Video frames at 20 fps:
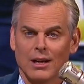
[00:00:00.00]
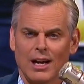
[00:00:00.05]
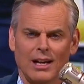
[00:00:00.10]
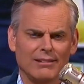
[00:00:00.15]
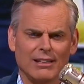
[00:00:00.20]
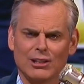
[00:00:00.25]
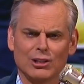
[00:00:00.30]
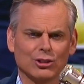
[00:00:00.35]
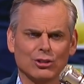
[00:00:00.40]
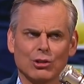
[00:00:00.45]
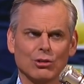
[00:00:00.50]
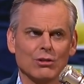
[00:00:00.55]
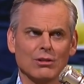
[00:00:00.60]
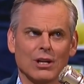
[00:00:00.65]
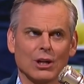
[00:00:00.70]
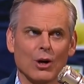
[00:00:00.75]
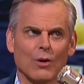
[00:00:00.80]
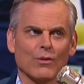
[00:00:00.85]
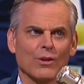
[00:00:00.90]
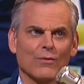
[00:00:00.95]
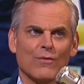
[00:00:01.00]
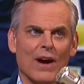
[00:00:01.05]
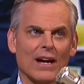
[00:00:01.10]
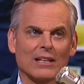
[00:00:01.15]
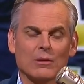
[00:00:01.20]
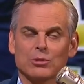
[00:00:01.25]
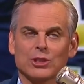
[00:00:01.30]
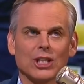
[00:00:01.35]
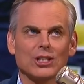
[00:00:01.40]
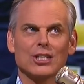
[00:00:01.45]
And they just couldn't get over the
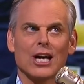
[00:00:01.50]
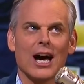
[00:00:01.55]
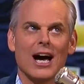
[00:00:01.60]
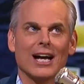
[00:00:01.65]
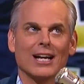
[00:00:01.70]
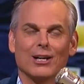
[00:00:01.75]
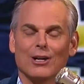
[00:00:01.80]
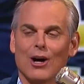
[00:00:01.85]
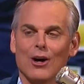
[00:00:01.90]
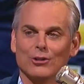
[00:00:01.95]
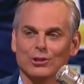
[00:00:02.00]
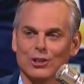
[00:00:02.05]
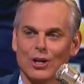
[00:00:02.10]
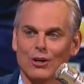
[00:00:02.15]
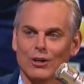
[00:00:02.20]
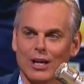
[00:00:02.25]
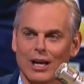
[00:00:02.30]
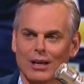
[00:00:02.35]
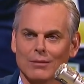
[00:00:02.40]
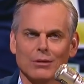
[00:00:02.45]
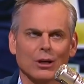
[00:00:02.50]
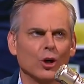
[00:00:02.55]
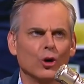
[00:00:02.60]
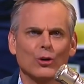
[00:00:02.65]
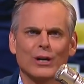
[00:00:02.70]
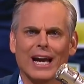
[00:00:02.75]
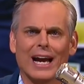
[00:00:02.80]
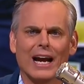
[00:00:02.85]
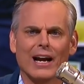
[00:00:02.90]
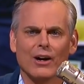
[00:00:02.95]
fact it was a tie in an All Star game.
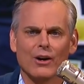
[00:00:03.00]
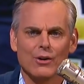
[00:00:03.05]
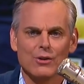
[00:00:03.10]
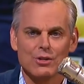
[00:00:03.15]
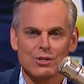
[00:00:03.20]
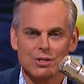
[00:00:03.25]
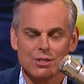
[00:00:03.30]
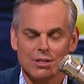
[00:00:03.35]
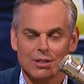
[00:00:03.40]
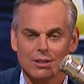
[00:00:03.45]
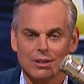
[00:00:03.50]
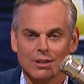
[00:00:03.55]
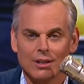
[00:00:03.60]
Who cares?